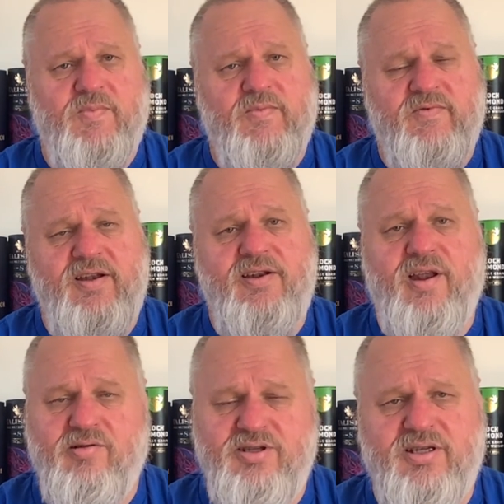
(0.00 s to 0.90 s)
The
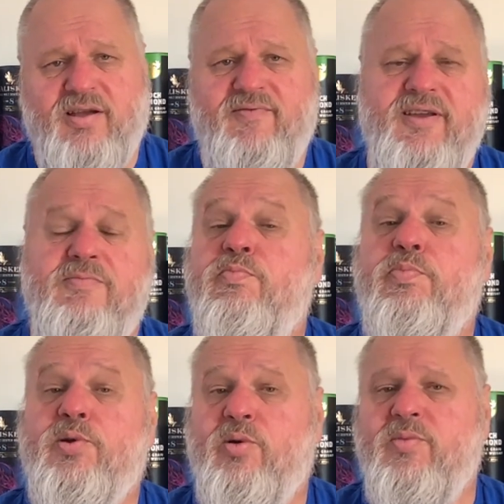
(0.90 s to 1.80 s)
nose, I think,
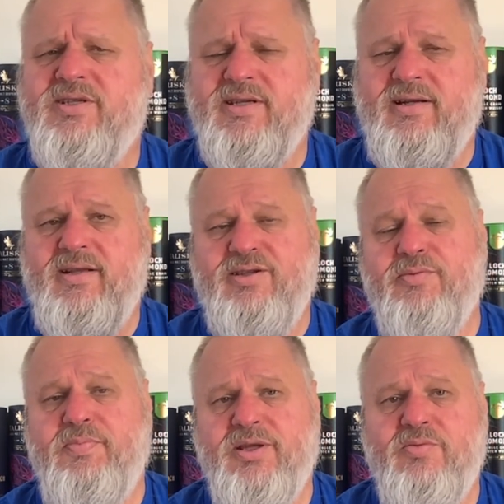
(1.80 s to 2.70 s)
promise a little
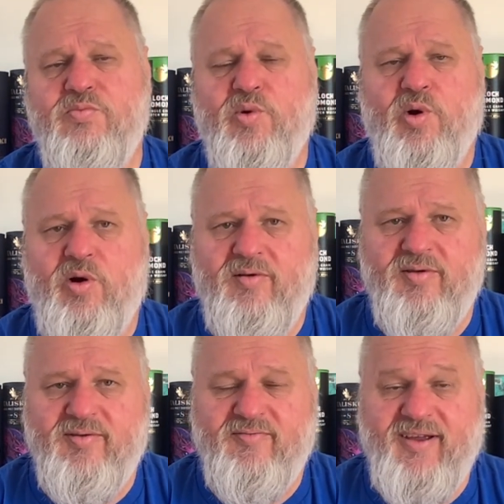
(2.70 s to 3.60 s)
bit more
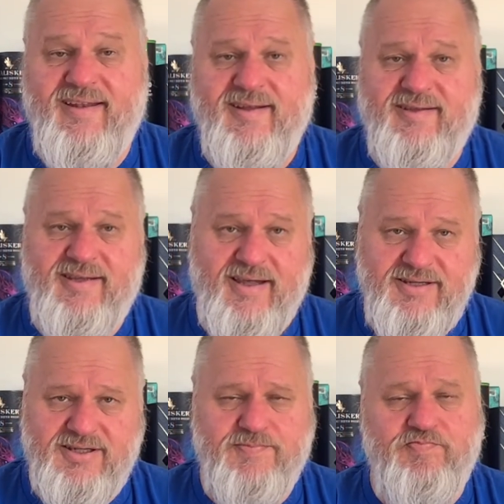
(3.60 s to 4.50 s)
than the
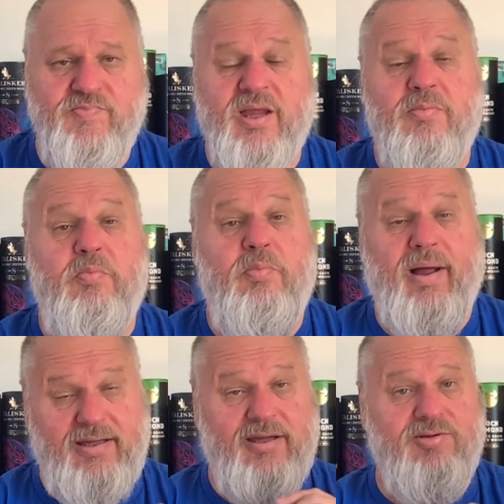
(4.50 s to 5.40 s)
taste.
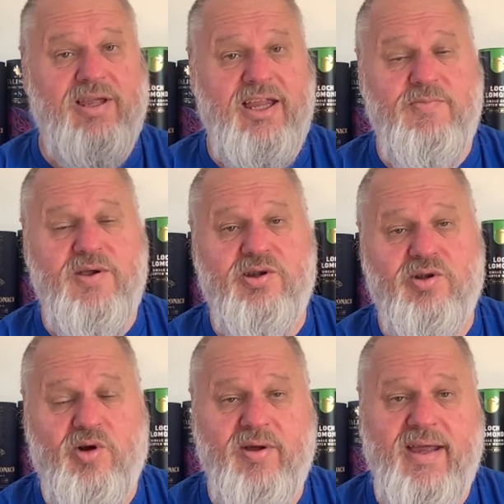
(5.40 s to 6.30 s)
But don't get me
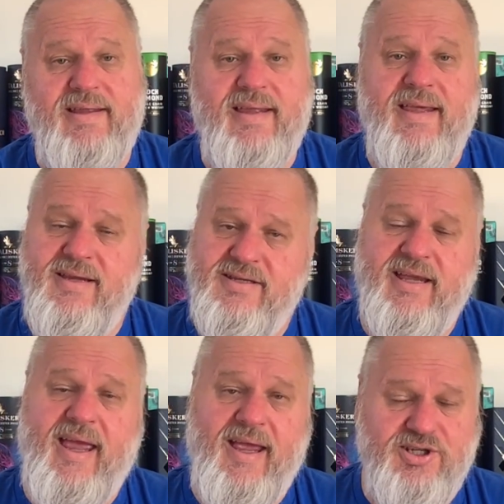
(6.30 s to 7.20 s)
wrong, it is
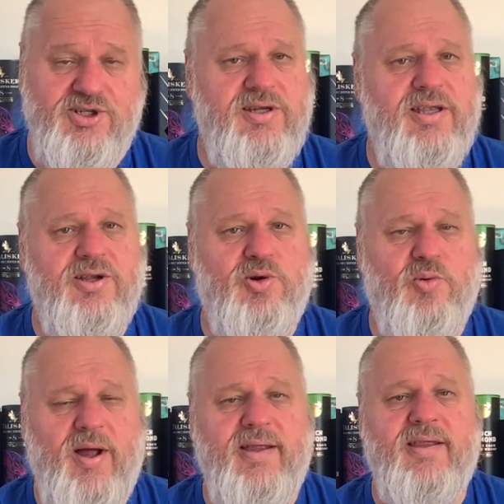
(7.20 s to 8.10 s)
actually
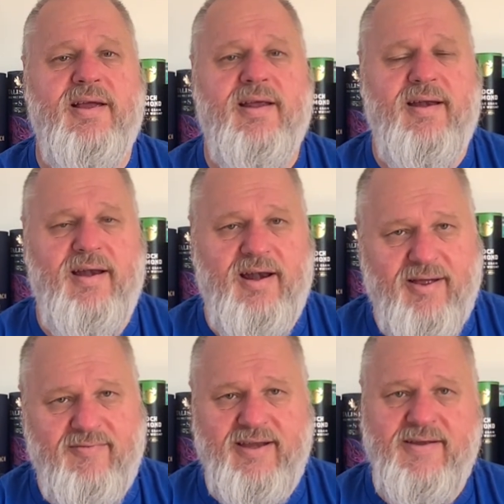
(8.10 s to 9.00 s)
quite
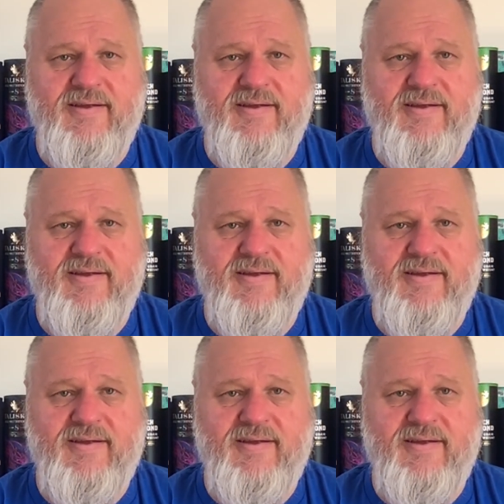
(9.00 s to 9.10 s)
lovely